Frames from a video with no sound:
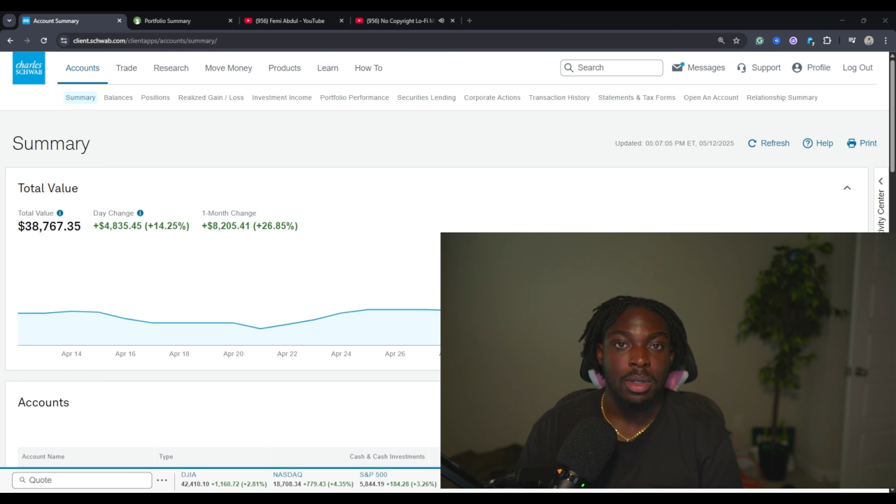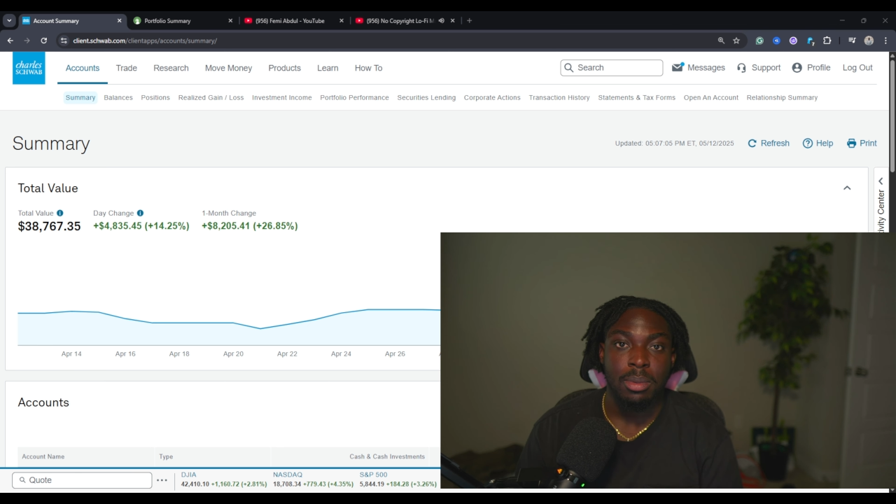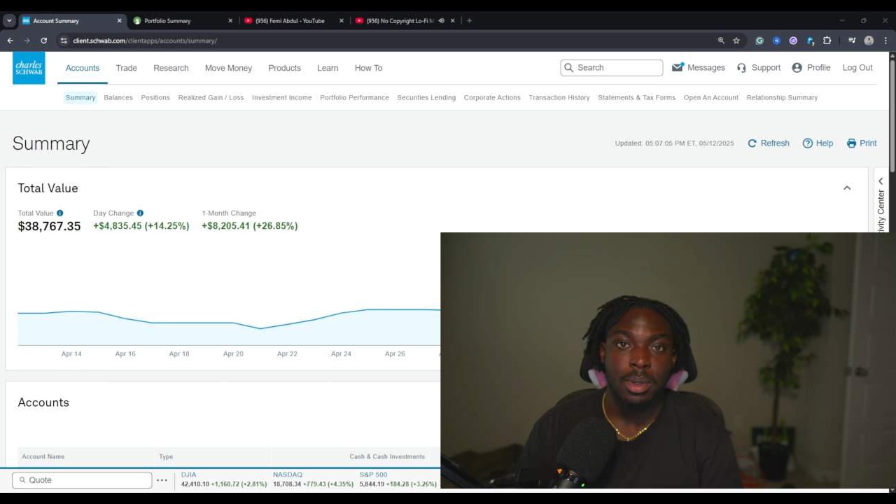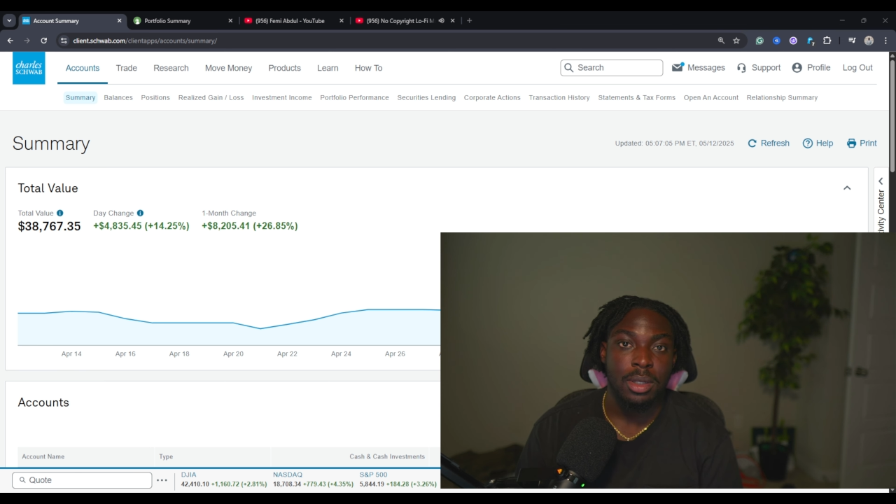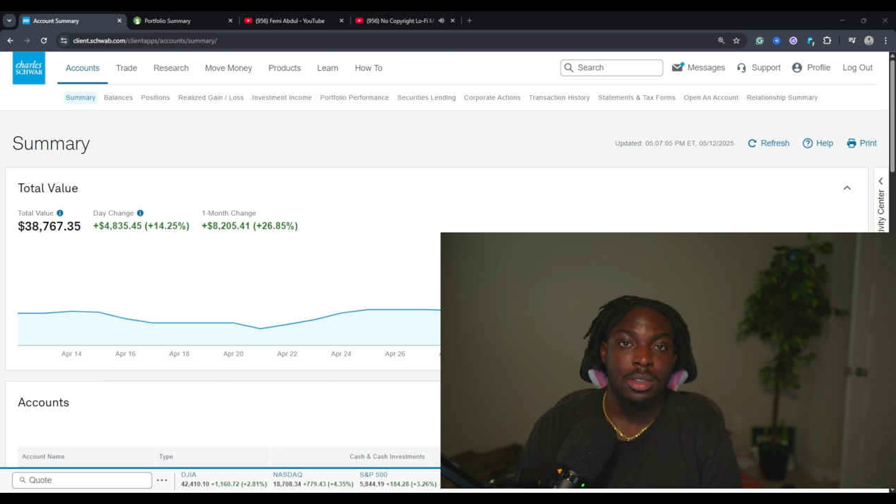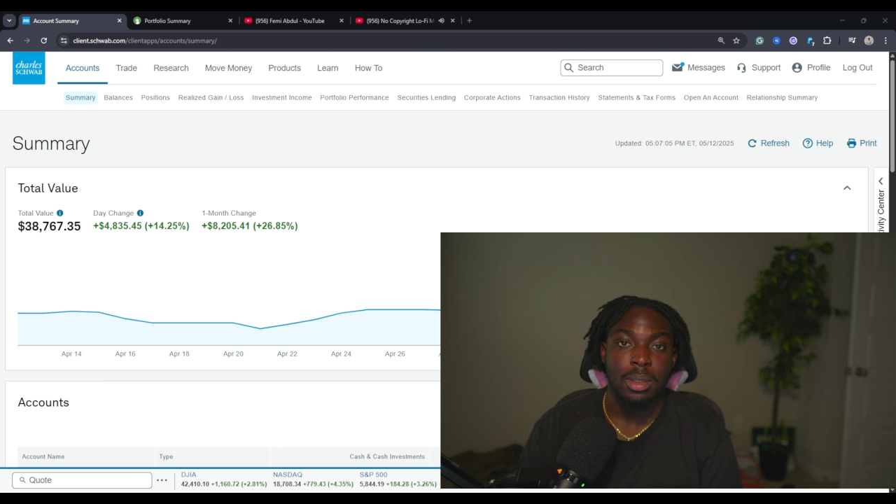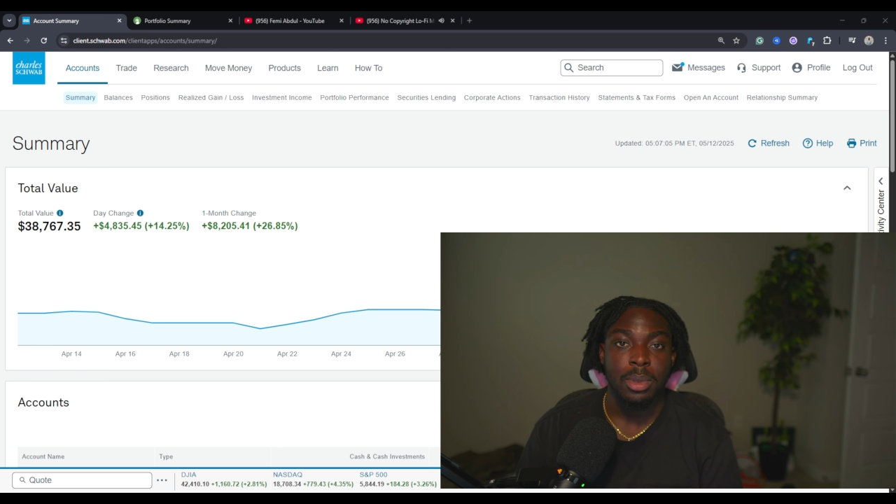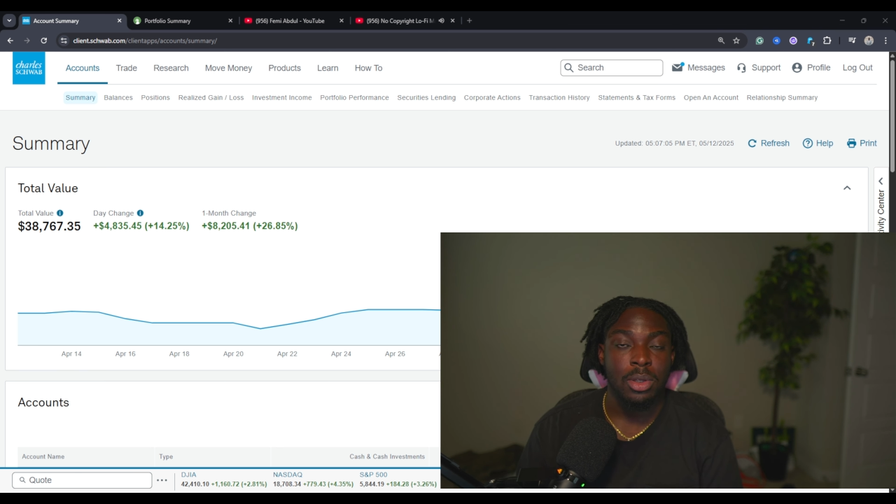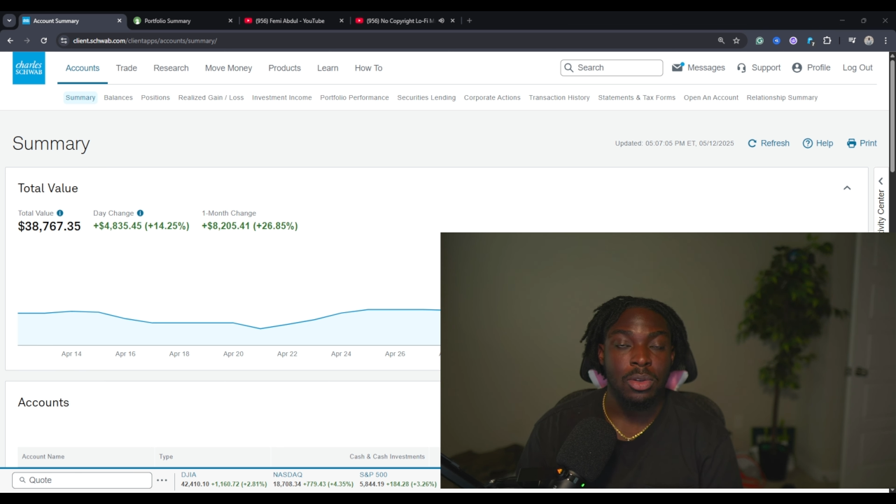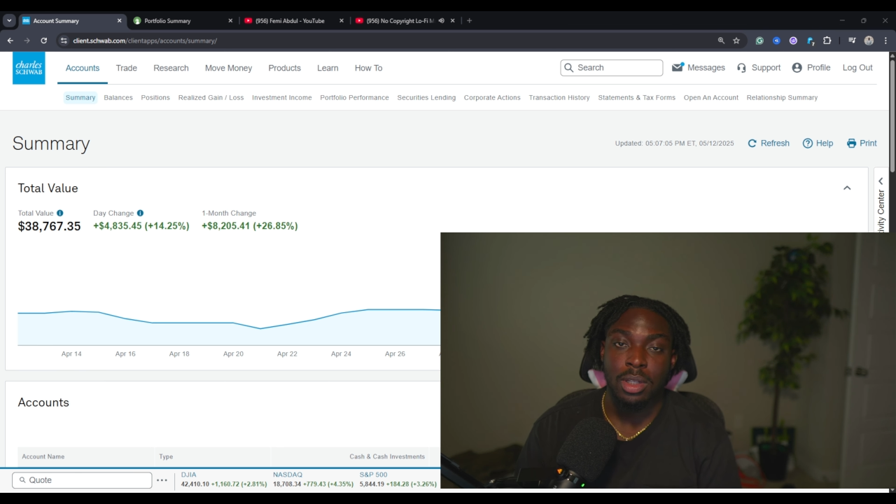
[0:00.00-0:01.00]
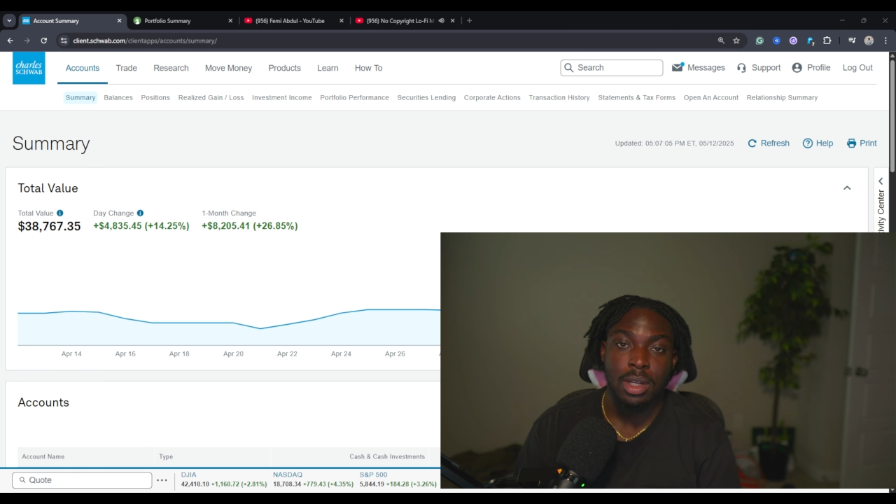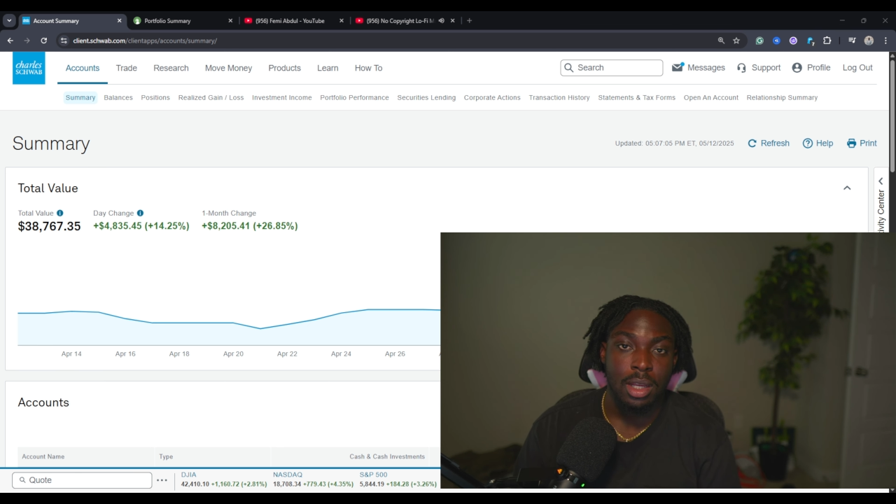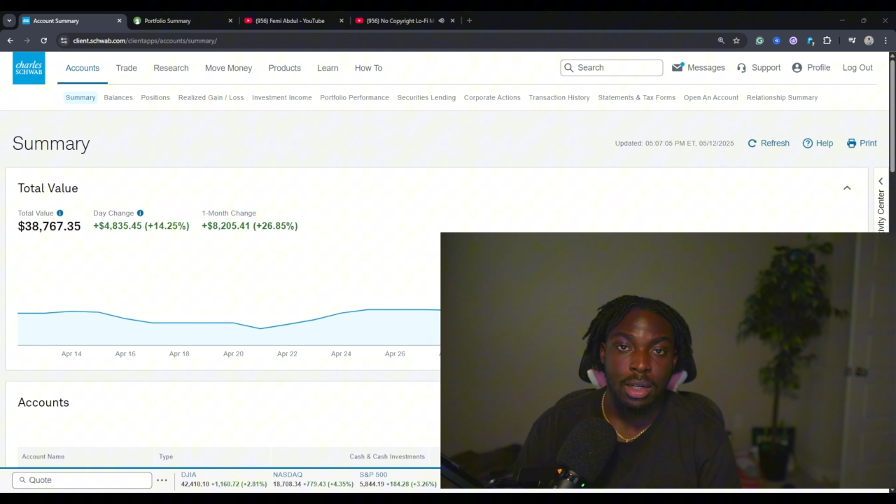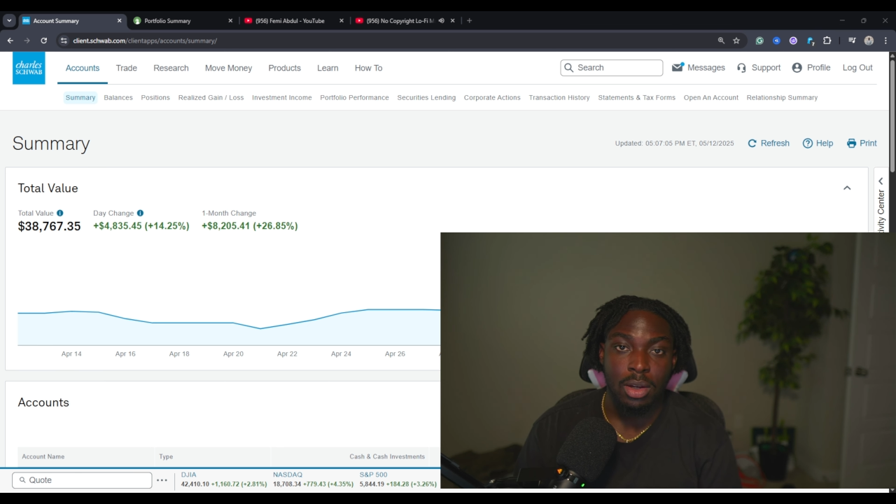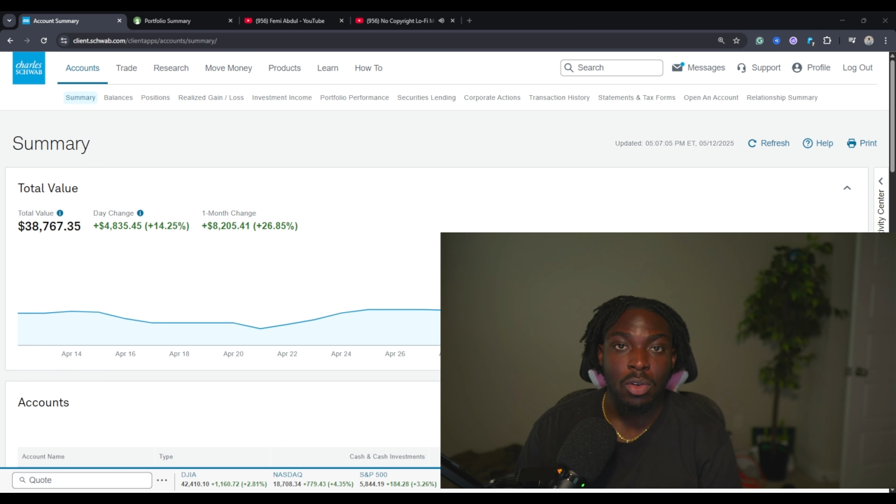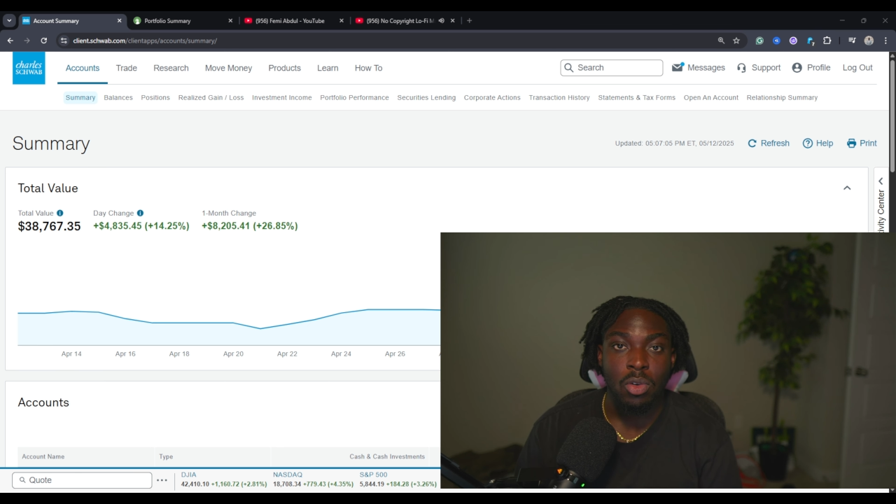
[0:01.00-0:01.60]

about something you did not know,